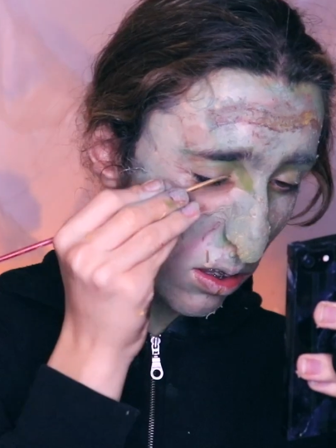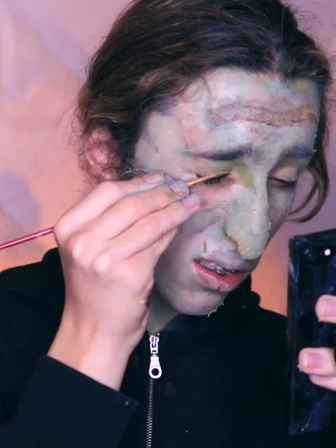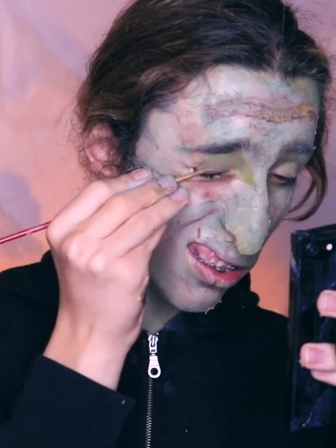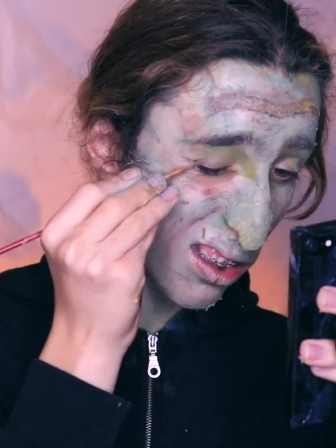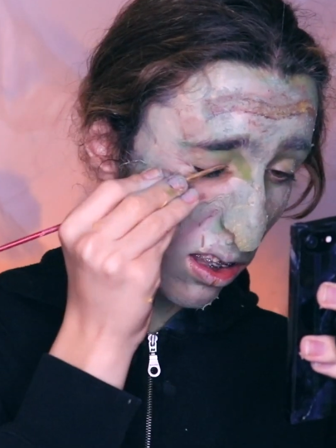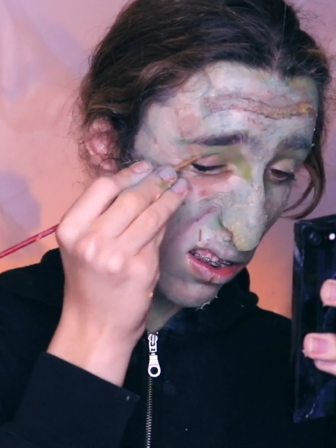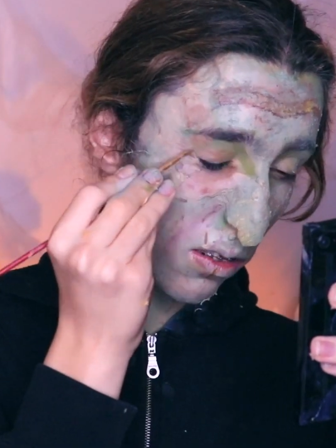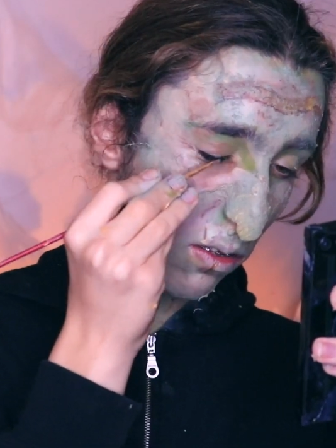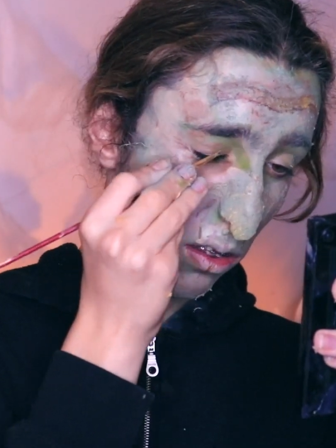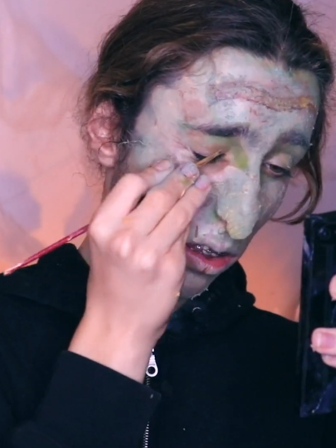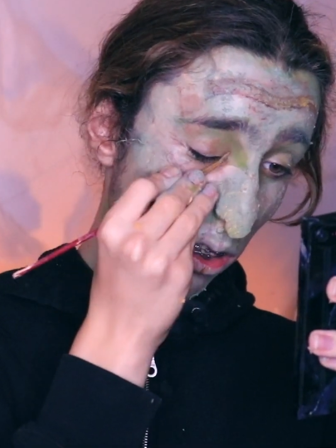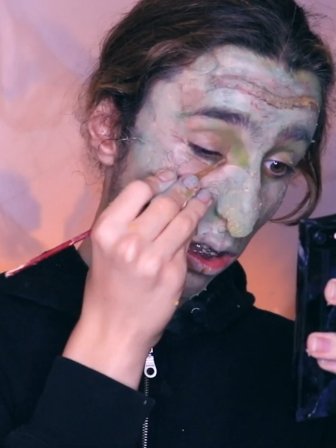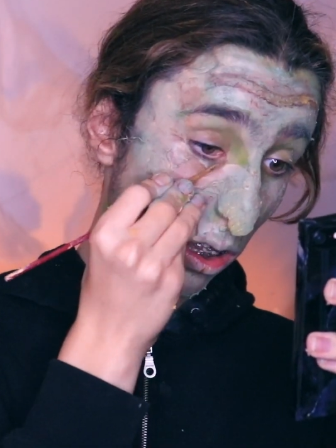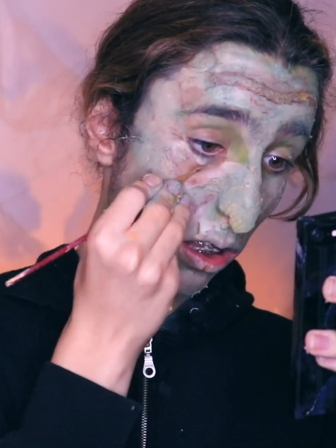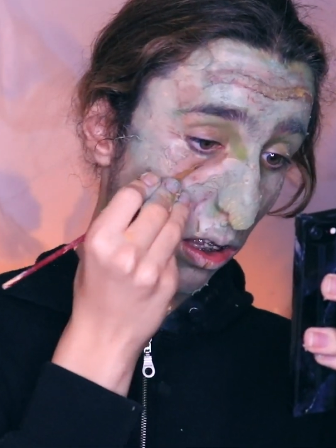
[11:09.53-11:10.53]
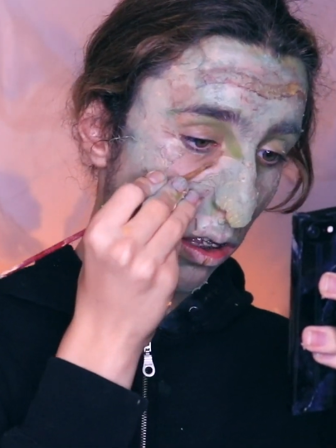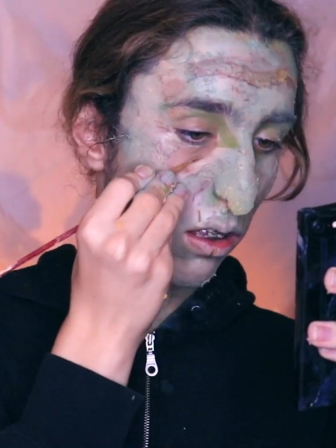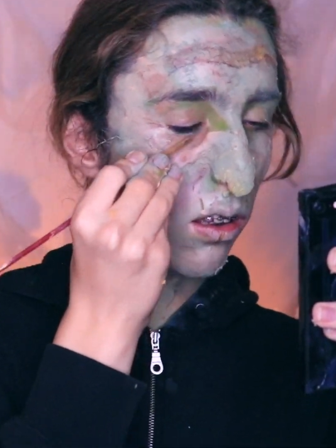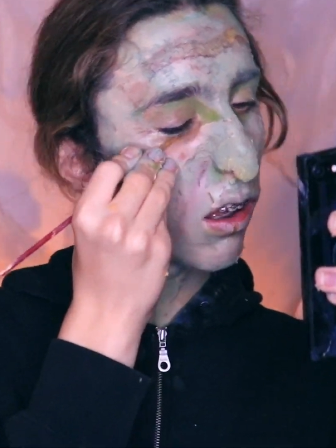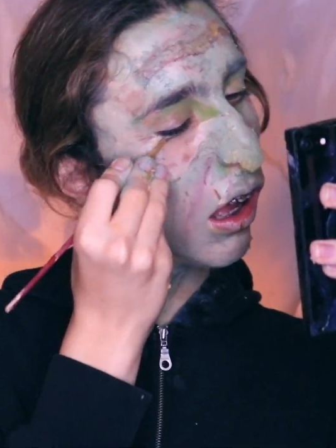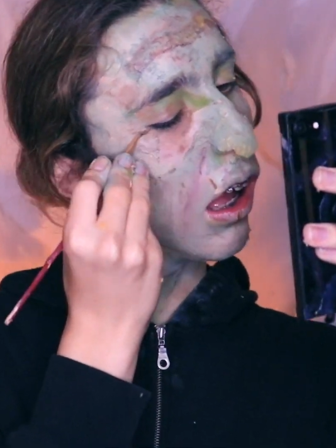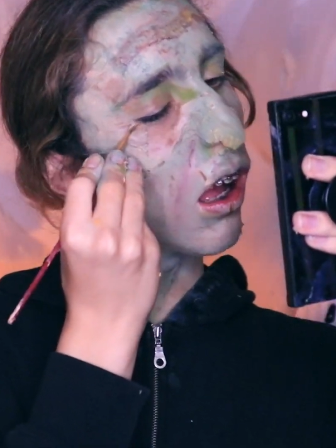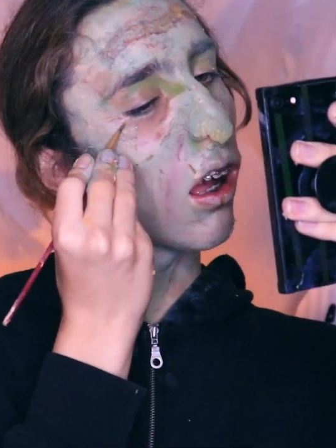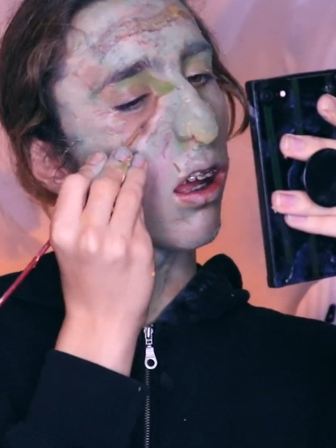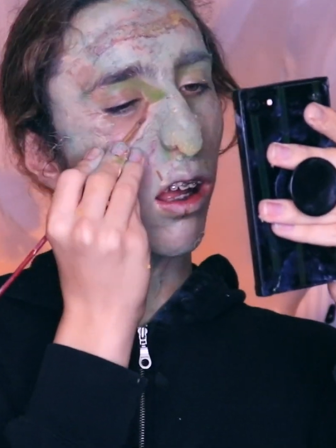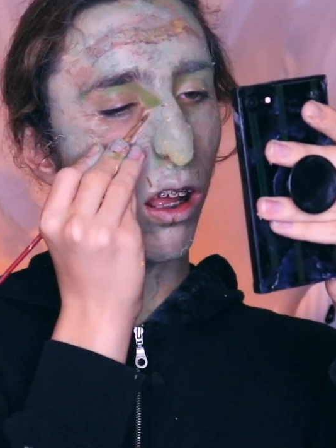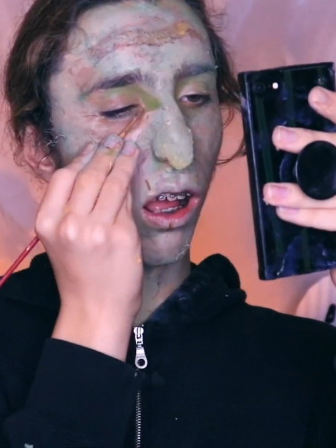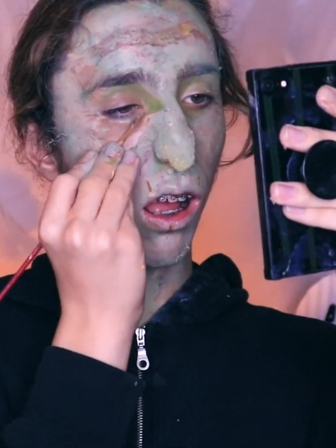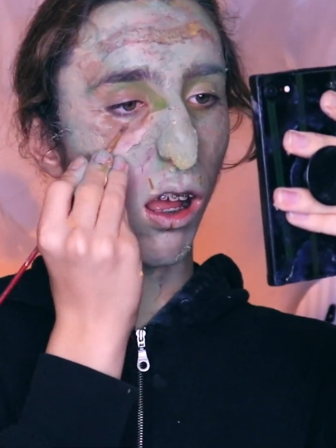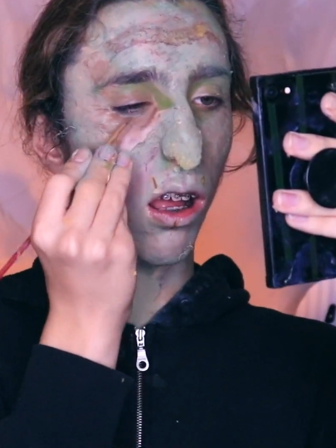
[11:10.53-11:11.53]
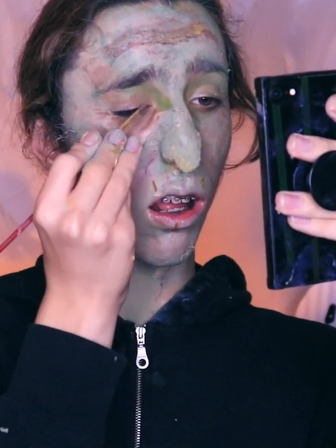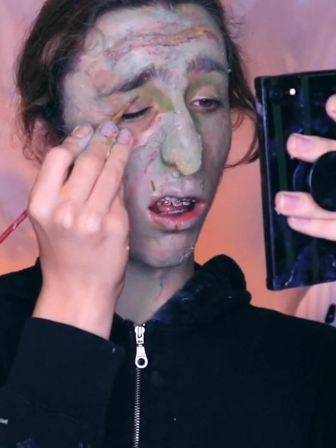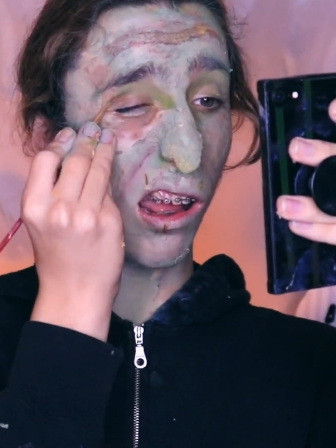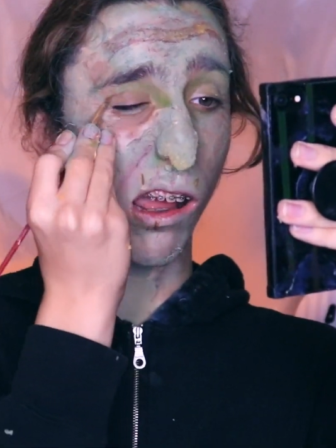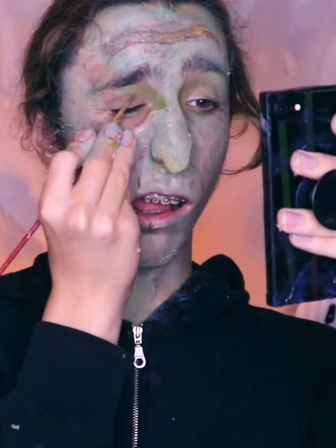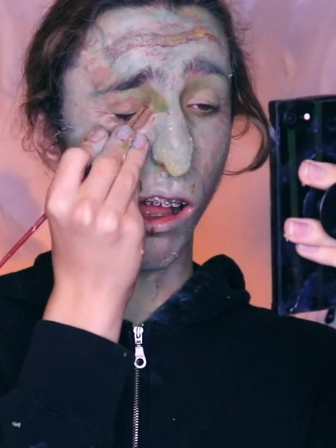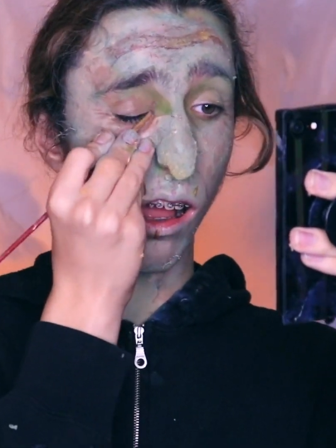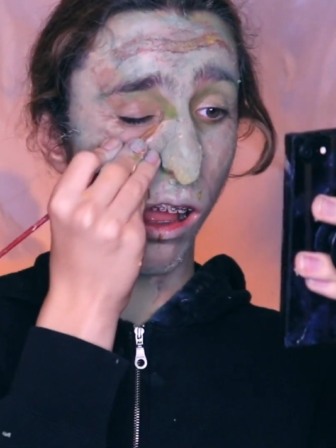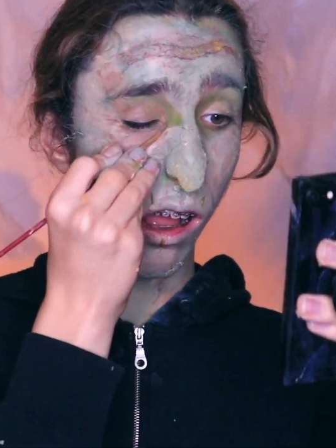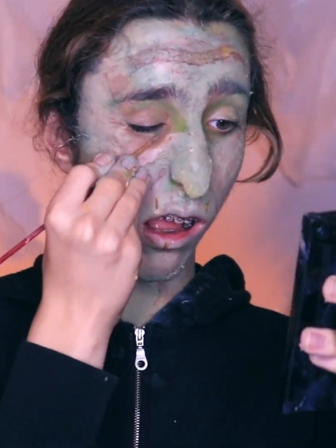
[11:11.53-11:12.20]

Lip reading: a witch, basically.